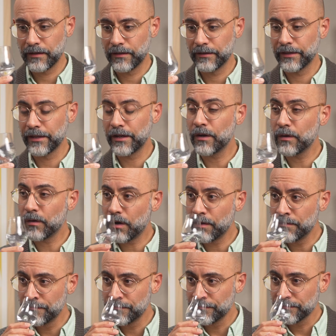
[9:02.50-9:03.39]
You know,
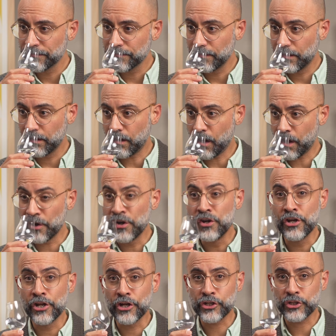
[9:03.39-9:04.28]
on
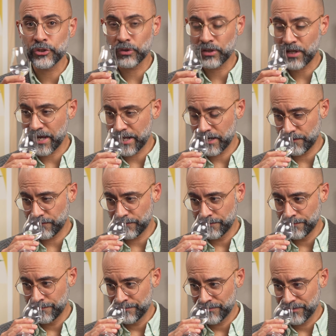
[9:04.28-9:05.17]
initial kind of
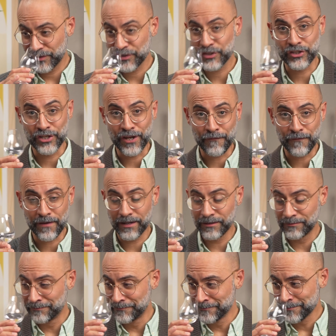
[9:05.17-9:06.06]

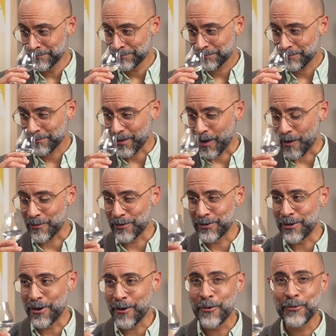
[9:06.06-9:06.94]
sniffing, on the
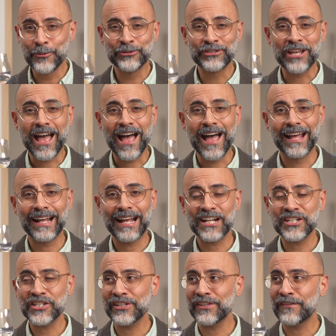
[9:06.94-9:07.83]
nose, I
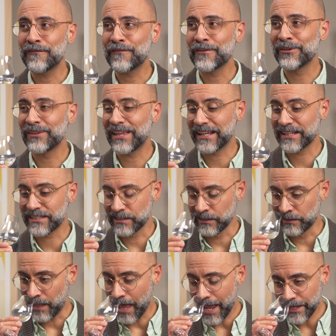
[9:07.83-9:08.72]
actually feel like it's
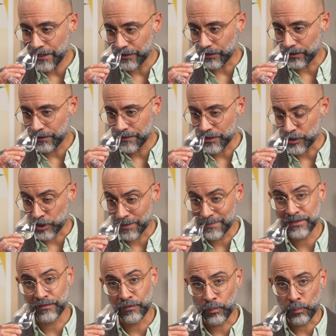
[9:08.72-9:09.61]
lighter in
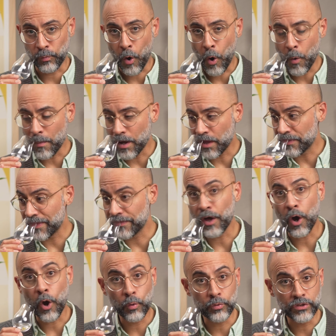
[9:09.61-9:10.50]
terms of aroma than the
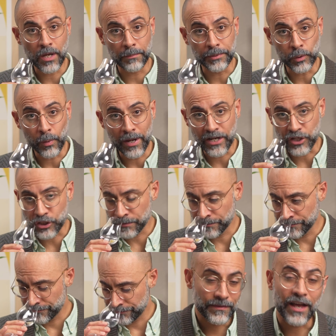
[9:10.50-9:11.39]
OWH.
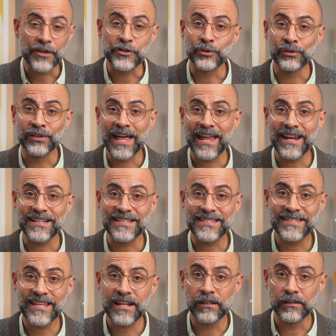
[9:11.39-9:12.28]
As you let it
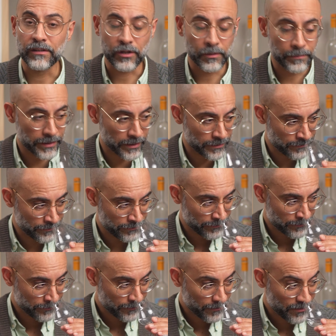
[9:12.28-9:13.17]
sit a little bit,
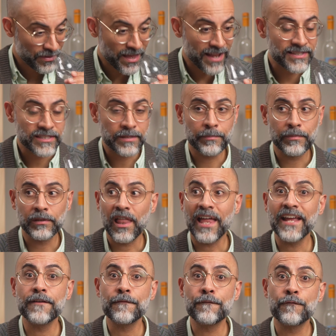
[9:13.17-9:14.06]
then some
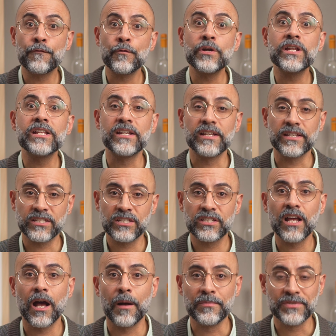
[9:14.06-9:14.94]
light fruitiness
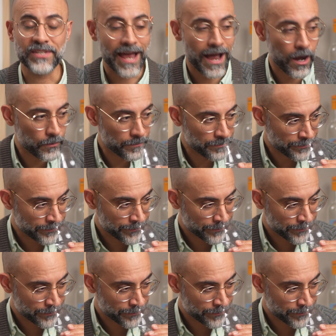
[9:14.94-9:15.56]
comes out,